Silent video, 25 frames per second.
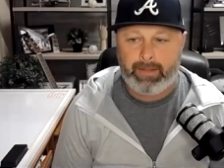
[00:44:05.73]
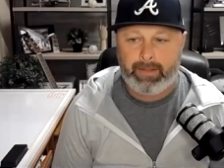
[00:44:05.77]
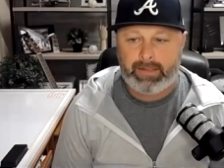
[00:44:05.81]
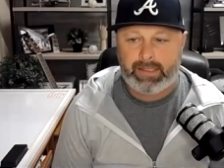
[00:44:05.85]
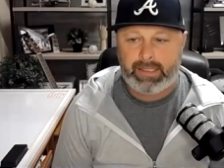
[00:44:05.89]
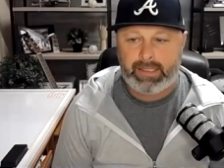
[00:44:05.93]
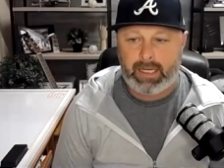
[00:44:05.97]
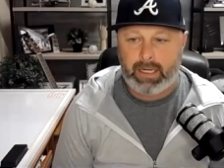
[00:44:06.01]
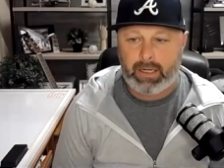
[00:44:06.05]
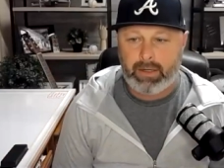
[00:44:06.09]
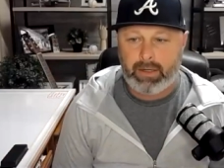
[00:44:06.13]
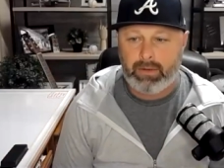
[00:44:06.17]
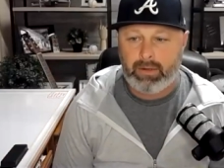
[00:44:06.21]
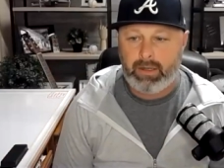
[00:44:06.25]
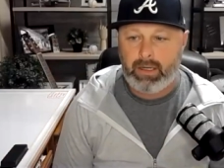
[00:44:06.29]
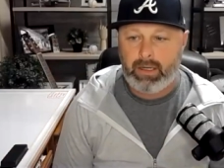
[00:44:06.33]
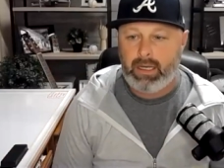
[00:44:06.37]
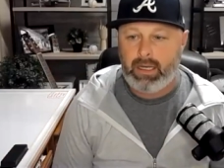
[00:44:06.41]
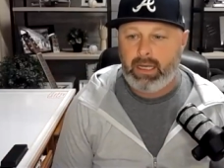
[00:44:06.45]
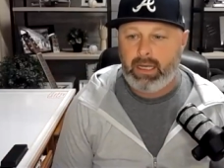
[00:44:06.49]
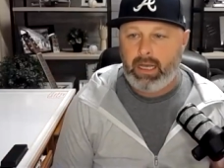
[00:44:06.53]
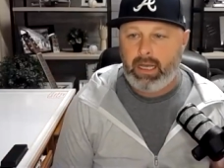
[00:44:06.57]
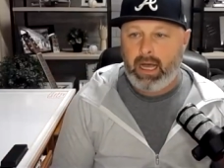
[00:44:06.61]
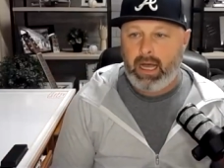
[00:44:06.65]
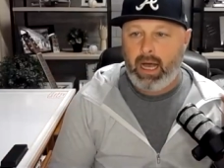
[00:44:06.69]
So,
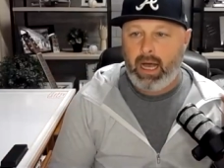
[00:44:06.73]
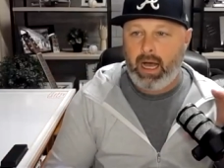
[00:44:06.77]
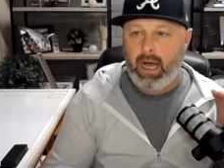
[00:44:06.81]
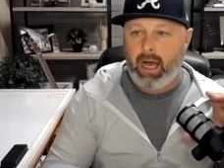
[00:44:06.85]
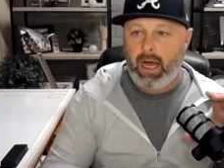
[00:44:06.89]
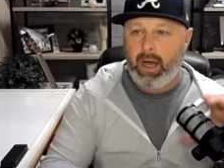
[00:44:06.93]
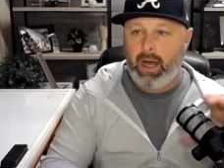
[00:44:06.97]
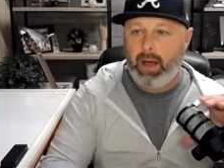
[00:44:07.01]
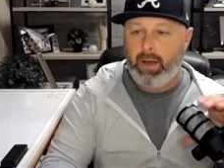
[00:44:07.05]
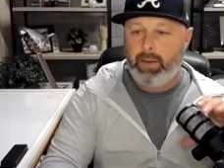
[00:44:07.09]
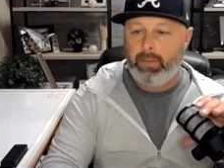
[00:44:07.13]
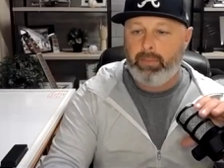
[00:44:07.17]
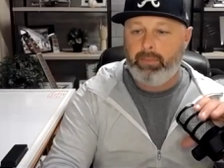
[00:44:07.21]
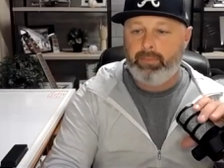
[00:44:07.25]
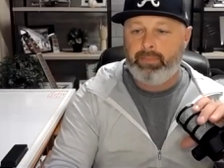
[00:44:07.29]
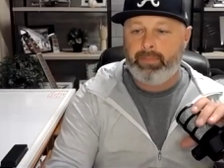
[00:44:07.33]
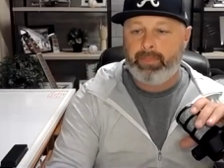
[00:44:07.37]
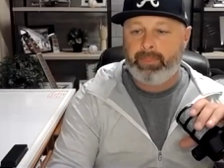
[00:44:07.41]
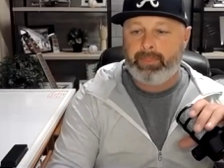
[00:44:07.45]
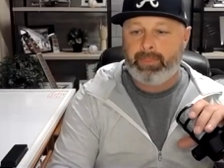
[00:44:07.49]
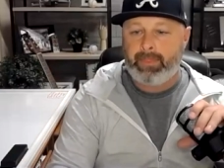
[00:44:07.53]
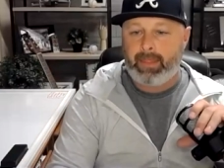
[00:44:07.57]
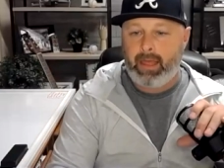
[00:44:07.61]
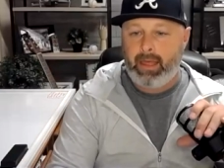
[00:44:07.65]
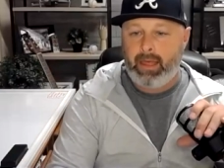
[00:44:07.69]
um,
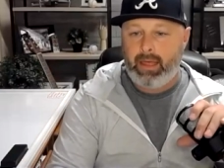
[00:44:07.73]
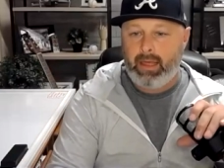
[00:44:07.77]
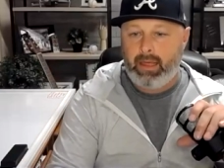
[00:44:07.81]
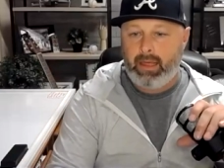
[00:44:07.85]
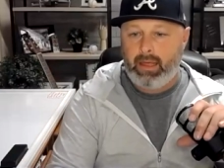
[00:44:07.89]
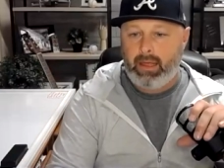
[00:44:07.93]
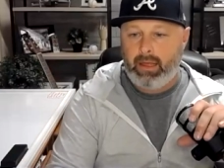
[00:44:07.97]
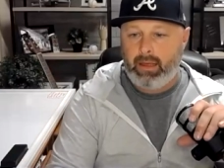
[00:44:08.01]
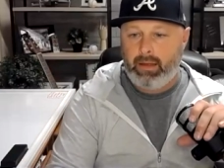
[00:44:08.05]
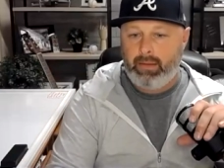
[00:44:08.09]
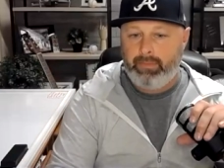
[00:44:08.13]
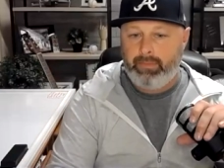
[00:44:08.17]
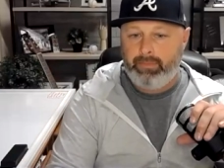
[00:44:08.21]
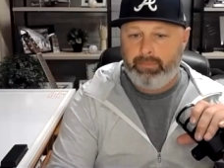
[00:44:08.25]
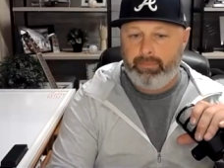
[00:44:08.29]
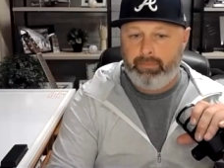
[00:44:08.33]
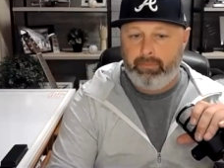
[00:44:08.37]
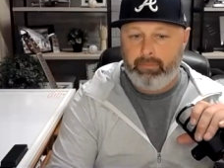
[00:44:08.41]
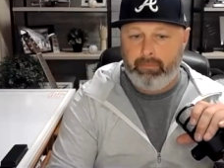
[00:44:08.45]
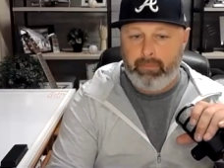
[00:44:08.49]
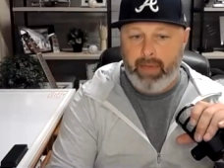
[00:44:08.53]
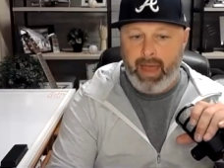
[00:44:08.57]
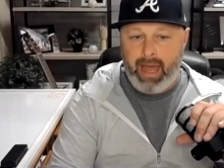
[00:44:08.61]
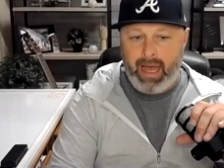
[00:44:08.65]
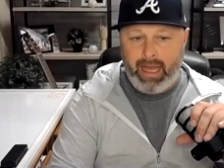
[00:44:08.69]

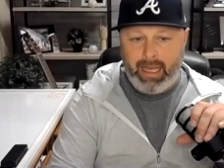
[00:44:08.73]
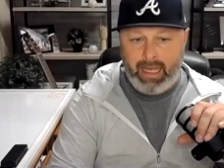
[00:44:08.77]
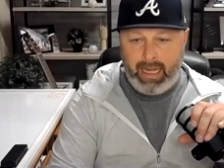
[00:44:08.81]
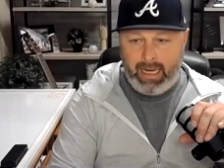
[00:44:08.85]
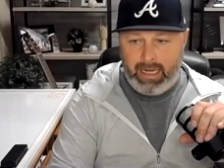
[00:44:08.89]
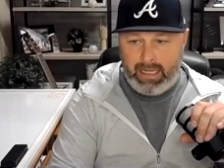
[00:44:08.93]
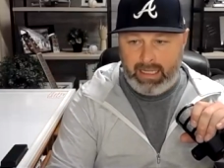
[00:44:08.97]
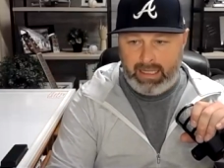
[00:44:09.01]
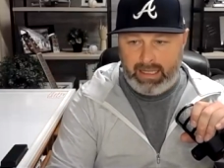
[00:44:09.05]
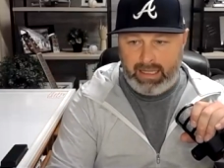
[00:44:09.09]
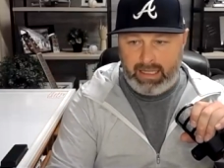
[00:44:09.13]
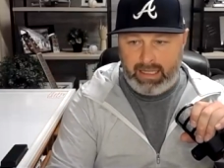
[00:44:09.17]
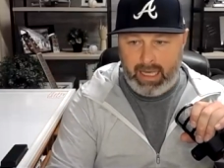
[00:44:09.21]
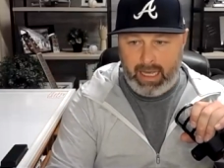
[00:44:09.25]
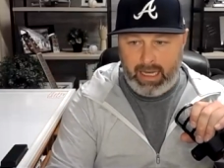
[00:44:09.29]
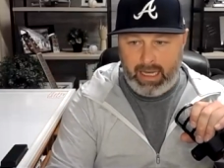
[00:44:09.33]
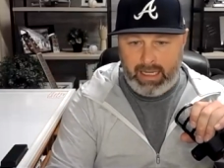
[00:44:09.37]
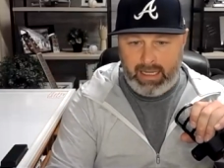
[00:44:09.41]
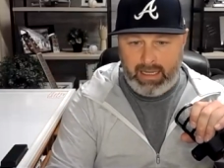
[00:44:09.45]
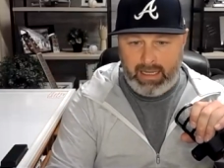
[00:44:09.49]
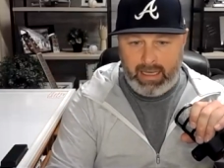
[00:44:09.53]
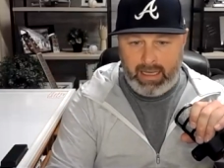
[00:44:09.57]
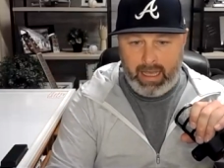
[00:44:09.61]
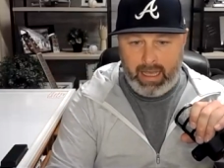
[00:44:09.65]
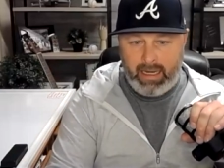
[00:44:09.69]
Matt, anything,
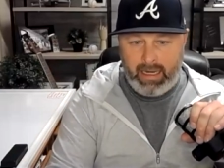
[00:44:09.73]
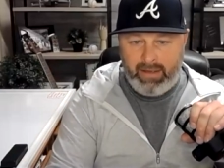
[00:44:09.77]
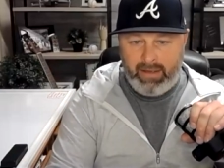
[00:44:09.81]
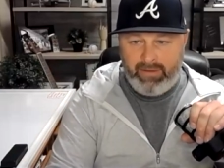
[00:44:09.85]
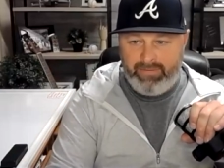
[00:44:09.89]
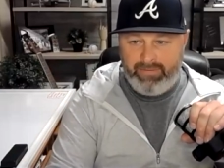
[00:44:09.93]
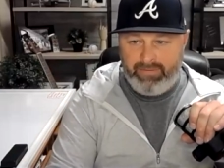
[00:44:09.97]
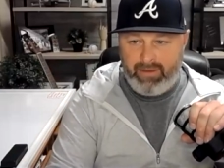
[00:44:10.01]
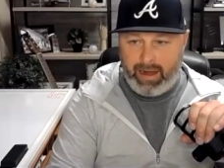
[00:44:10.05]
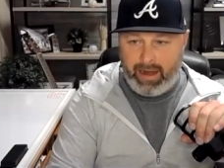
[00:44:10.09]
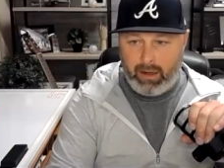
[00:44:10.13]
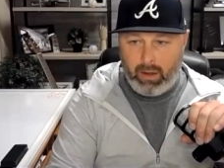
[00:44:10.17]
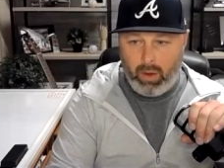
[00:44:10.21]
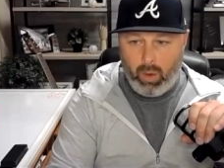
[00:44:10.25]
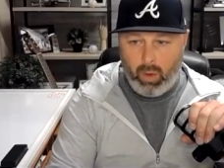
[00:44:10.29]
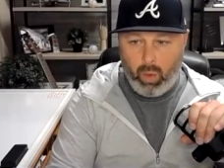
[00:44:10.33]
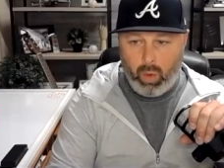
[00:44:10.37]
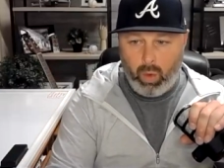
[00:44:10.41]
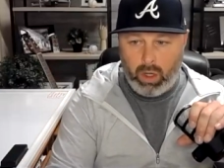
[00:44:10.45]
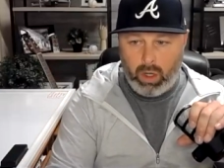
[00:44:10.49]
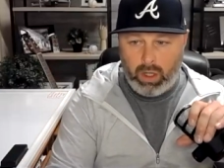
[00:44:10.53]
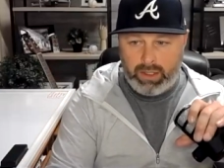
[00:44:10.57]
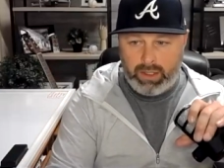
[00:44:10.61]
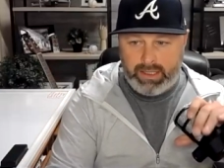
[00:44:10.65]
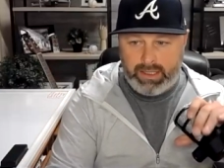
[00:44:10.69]
any, any final
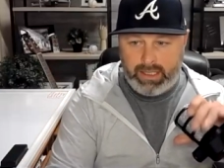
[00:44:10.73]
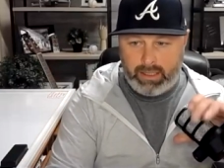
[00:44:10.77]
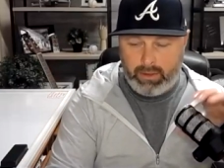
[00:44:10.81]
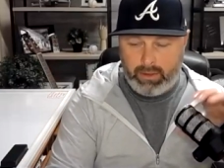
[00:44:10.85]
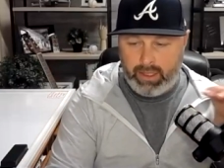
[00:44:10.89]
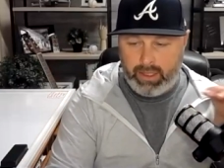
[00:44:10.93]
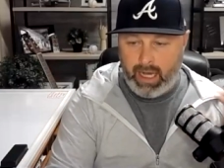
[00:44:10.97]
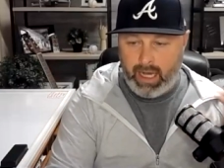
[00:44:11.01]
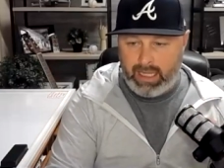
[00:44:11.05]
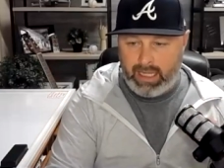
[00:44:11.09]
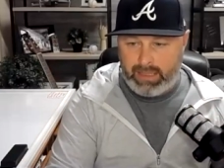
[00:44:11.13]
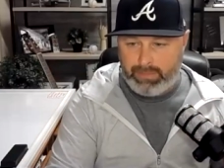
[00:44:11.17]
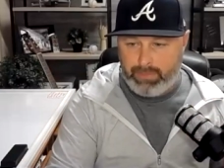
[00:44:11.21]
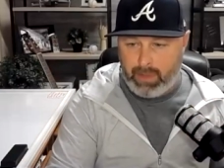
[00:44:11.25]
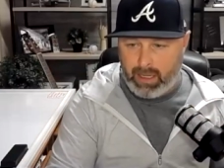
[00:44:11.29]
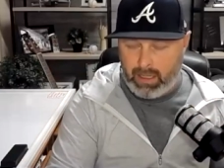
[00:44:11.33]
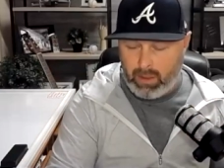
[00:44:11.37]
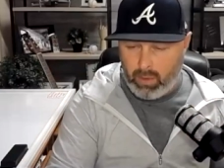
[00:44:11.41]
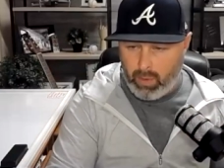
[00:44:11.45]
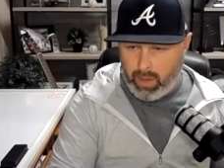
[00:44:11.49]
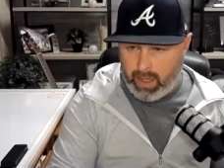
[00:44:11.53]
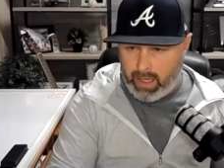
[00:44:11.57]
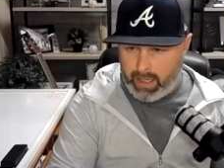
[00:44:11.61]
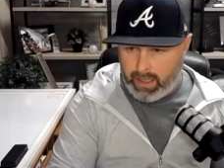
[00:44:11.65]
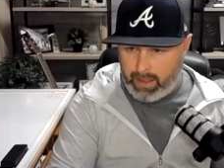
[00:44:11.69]
words here? You guys, by
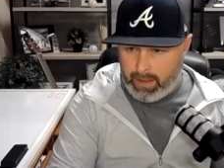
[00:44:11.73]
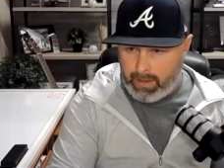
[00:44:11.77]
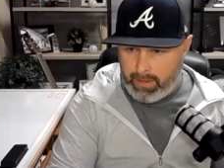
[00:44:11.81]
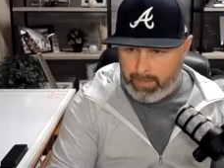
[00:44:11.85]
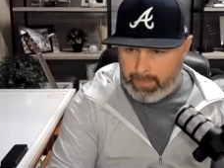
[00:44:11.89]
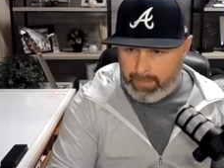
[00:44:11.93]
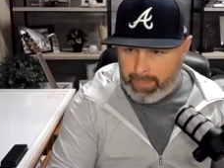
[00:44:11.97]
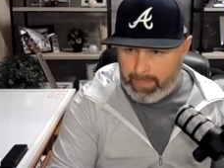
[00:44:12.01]
the way,